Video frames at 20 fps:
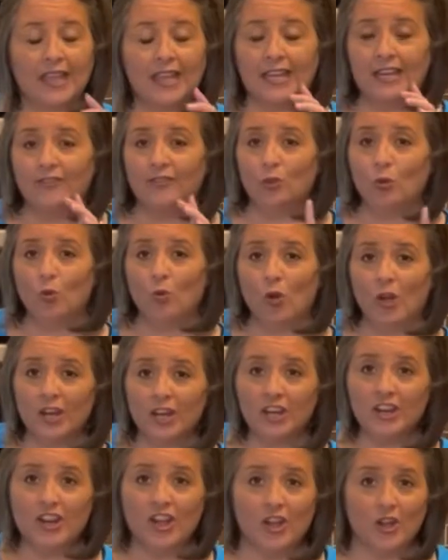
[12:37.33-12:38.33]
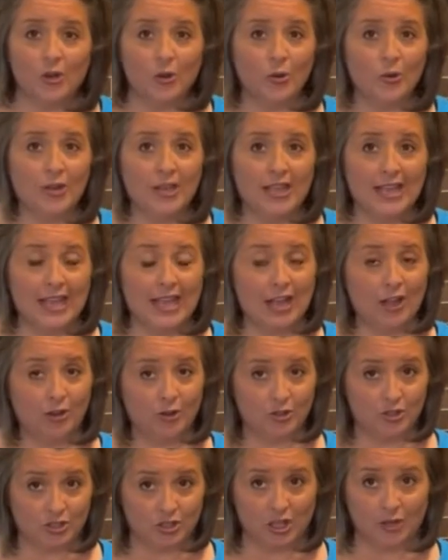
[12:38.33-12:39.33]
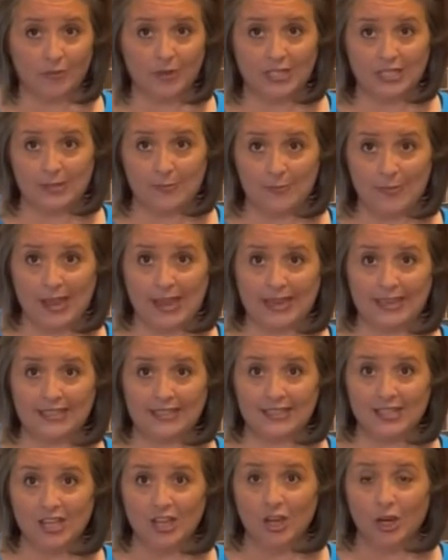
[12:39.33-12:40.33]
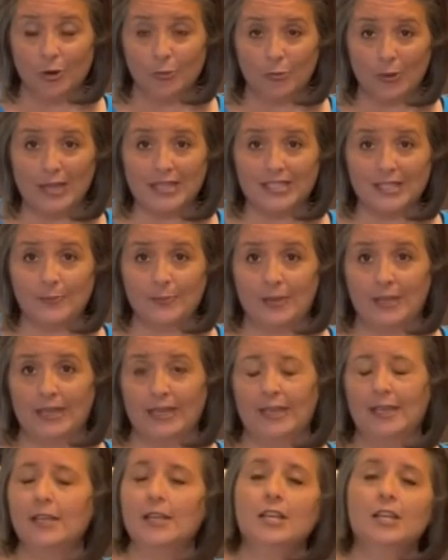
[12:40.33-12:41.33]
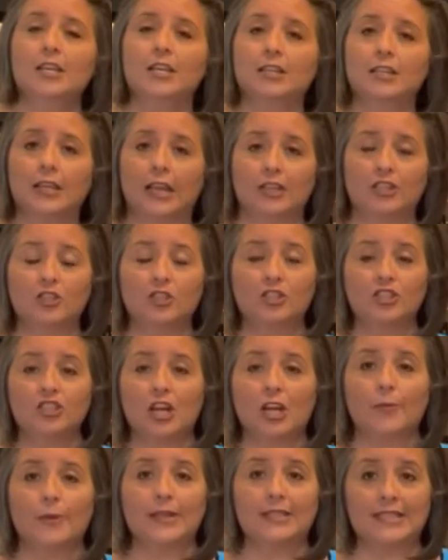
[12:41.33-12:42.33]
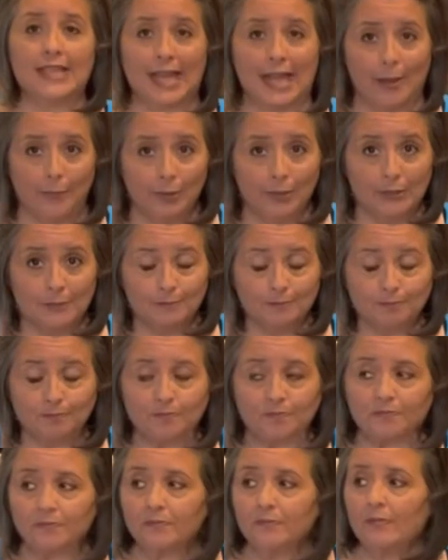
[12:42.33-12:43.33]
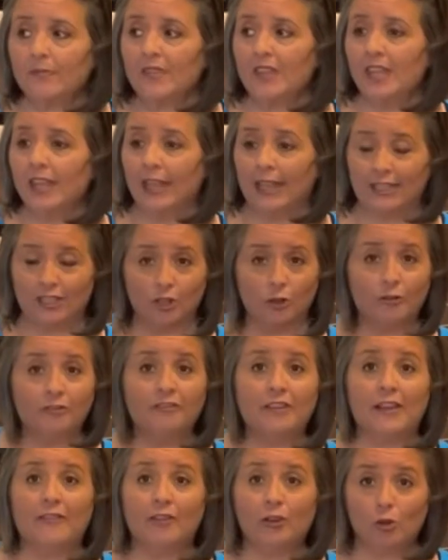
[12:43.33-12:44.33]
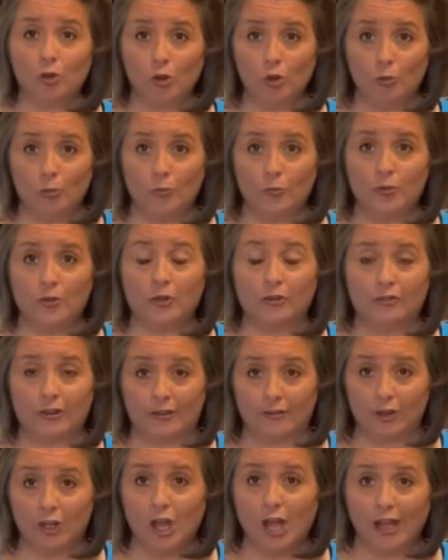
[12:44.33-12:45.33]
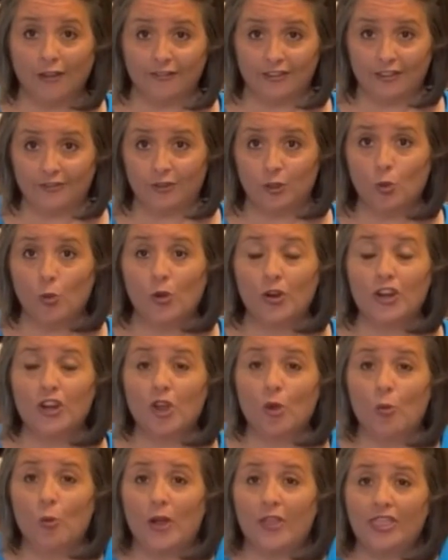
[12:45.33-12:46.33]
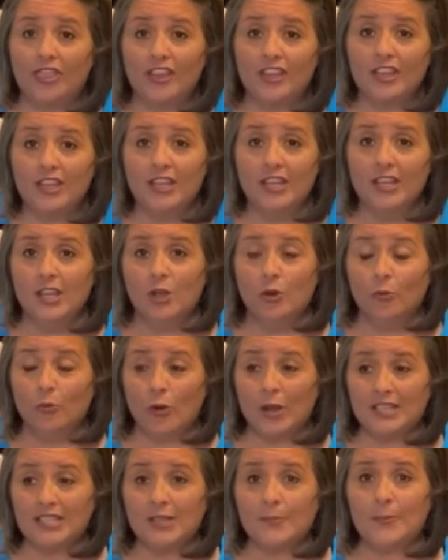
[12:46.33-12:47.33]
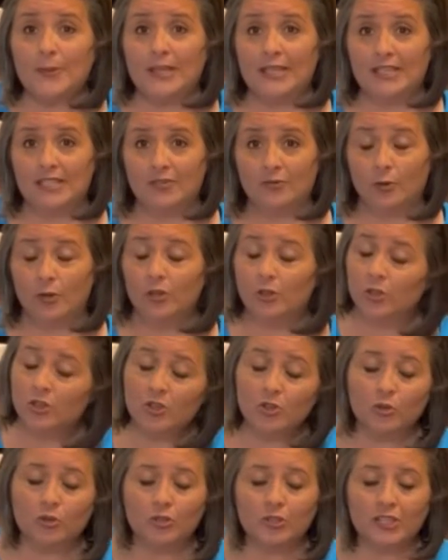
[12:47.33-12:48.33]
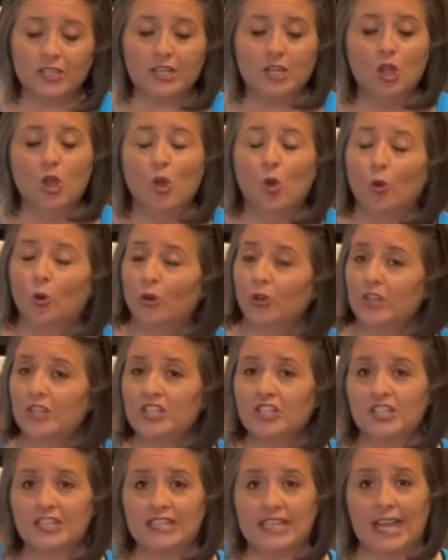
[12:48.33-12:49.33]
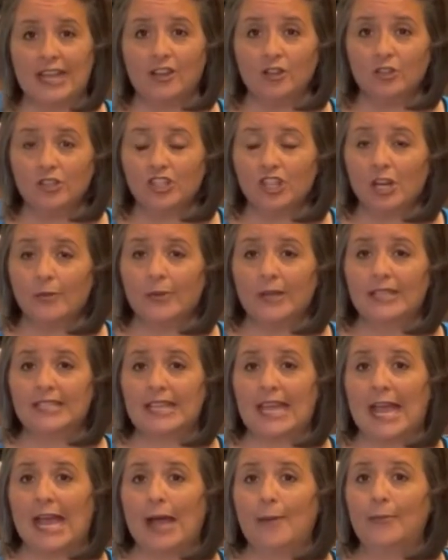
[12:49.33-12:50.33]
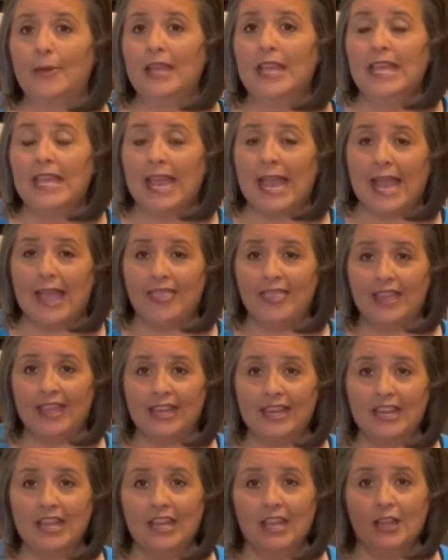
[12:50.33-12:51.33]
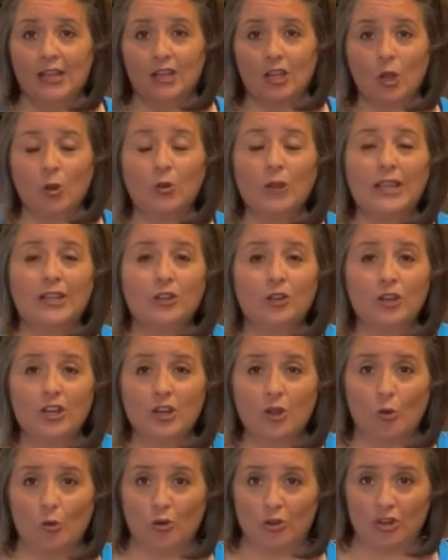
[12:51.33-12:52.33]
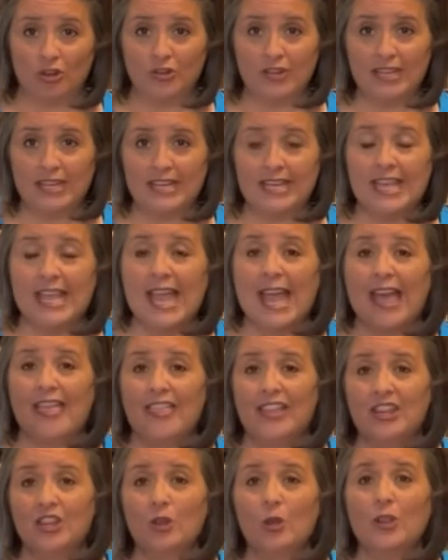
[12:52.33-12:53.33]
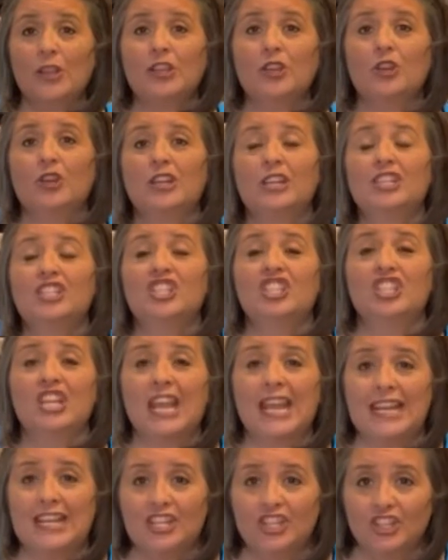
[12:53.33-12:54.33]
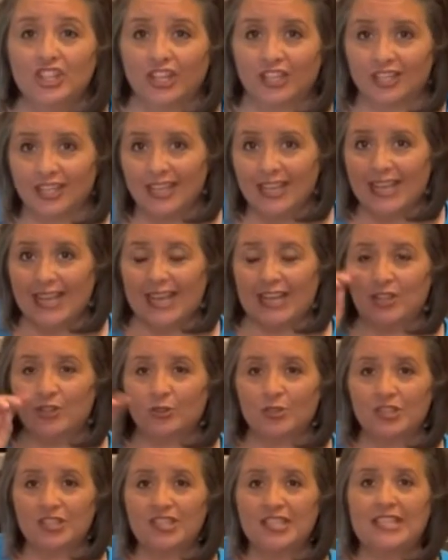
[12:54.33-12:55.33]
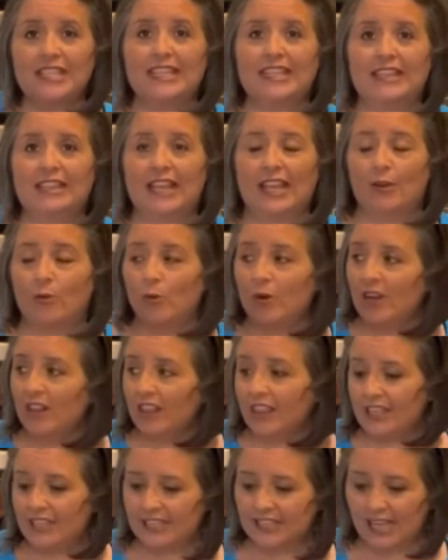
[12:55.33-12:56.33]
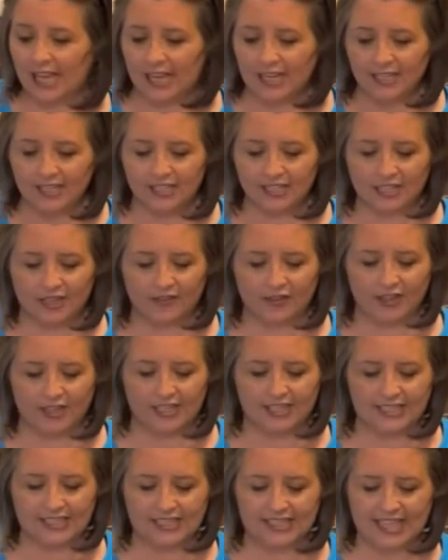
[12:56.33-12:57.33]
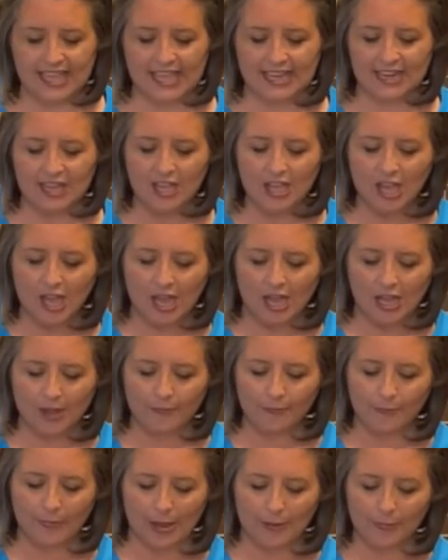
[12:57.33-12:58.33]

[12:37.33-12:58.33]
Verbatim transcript: and if you wanna know how Starbucks makes a recipe, get your Starbucks app, like your favorite cold, your favorite coffee. If you want to know what the recipe is for it, you can Google it, or you can just get your Starbucks app and then go like you're going to order it, and then go like you're going to change it, and you'll see. Like one of the things I discovered is that um, my